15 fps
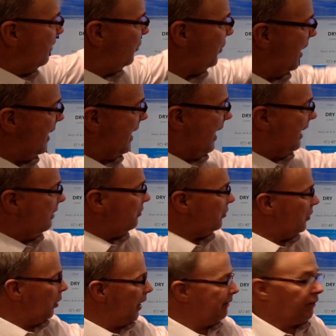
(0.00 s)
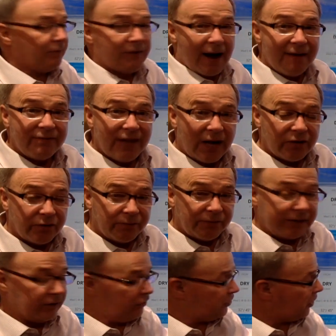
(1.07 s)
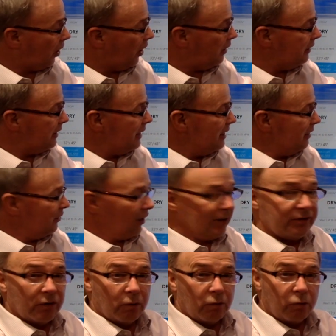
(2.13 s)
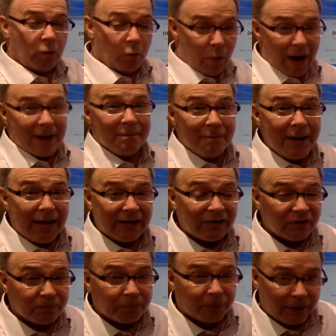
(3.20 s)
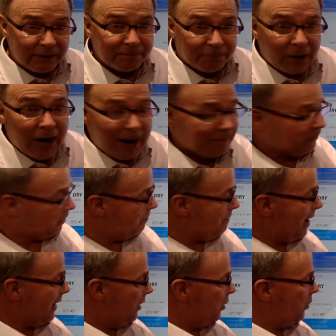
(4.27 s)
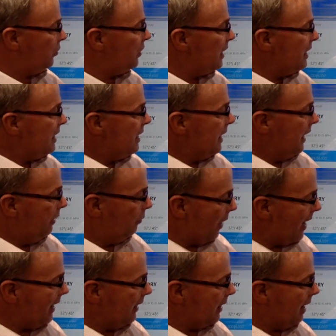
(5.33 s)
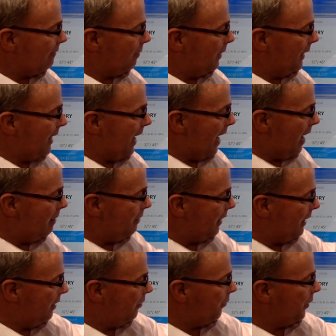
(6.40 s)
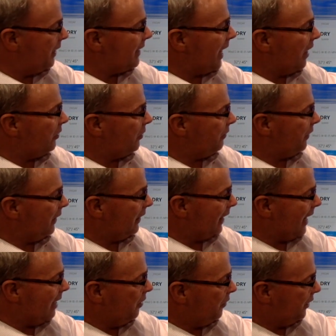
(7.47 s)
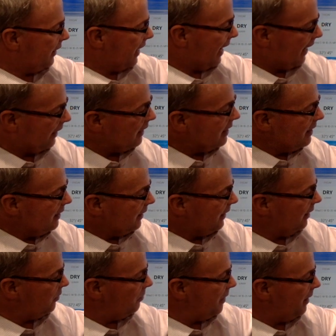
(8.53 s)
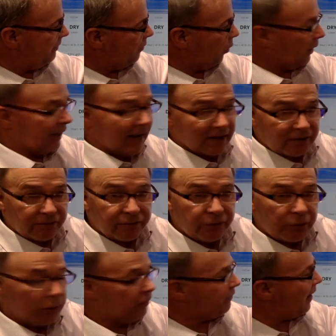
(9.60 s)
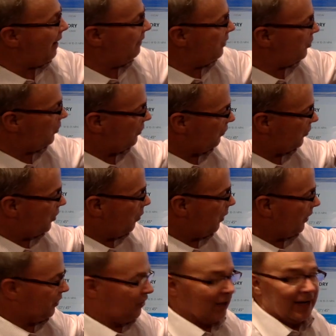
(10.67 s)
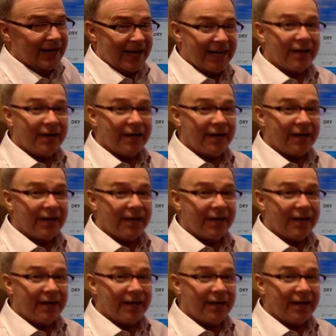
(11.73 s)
Sunday, snow level 5,000 feet to start. So that's a wet mix, perhaps at Meadows, and rain at government camp. And then 3,000 feet later in the day gives me a forecast of 2 to 5 inches of snow on Sunday.